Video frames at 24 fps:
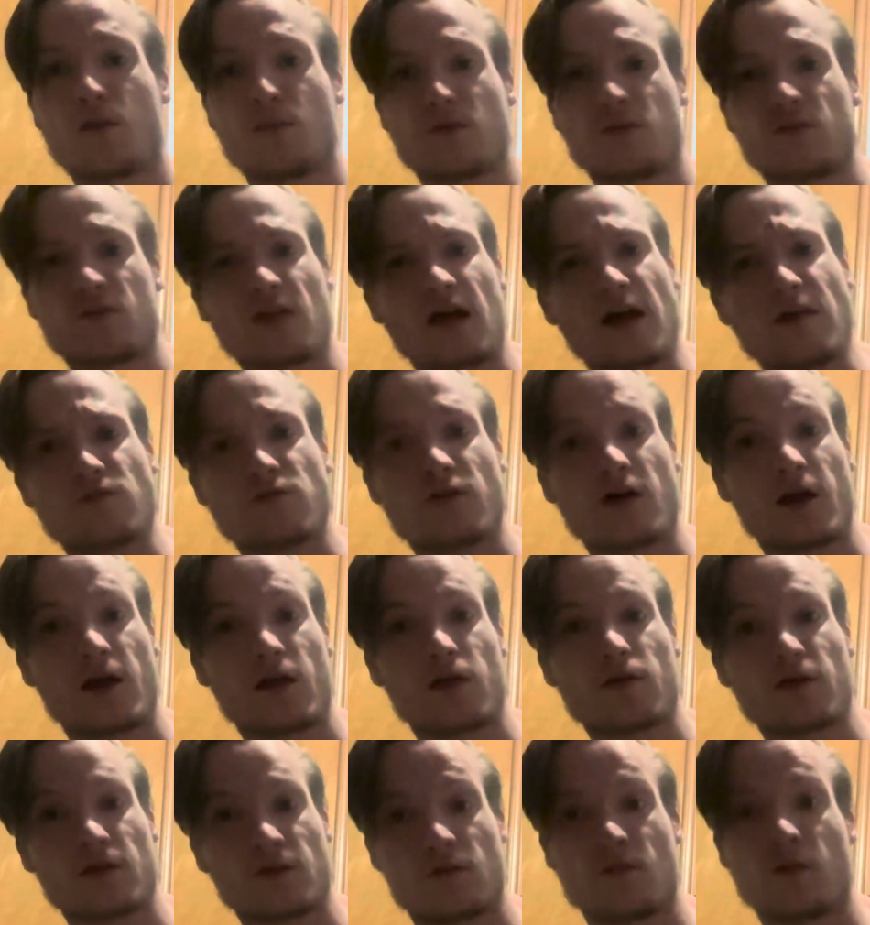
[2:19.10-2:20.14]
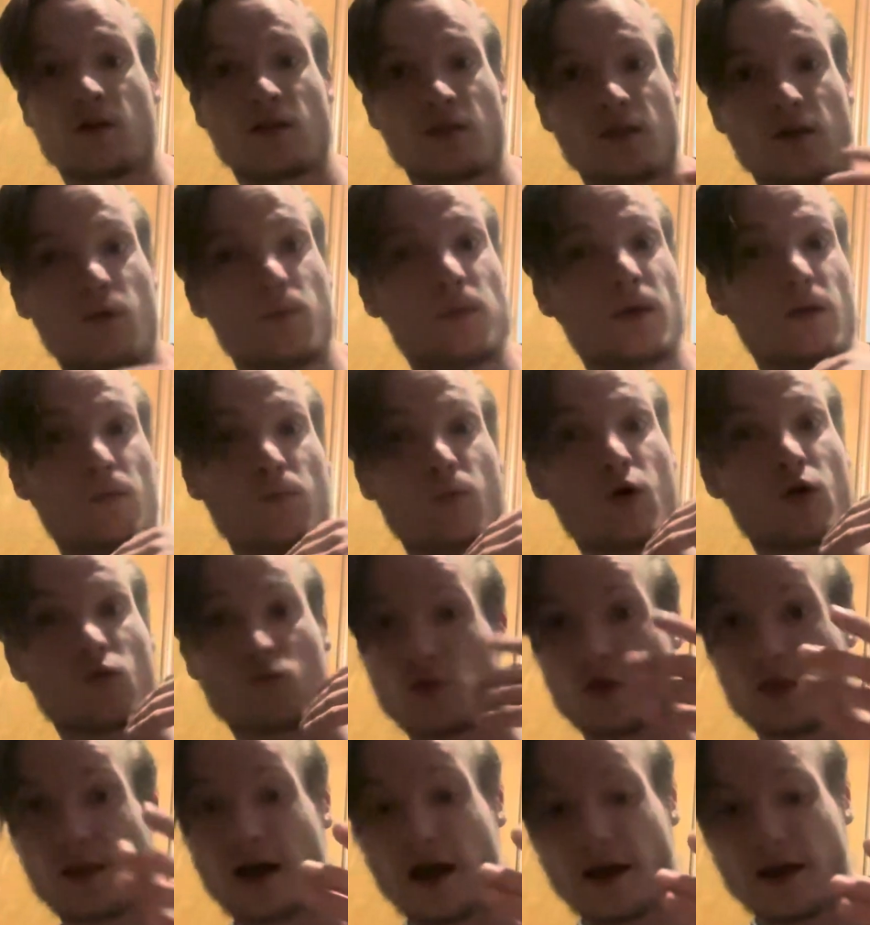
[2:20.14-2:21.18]
slam fire is a little bit more
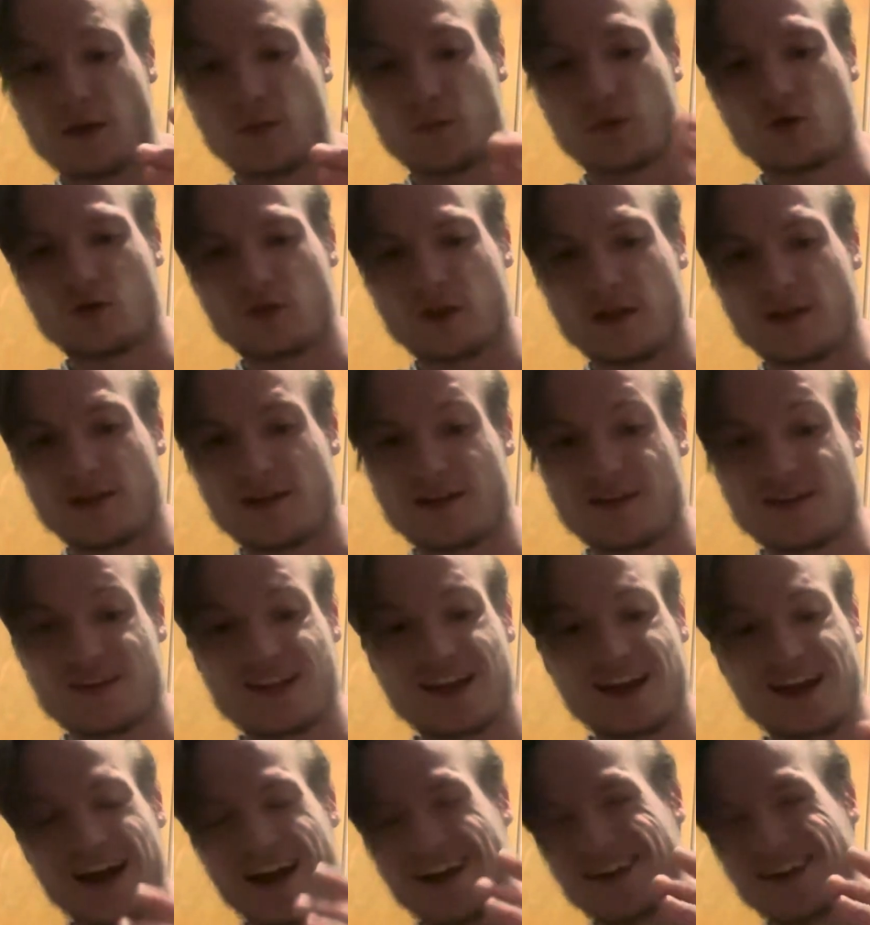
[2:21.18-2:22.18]
reliable than this thing.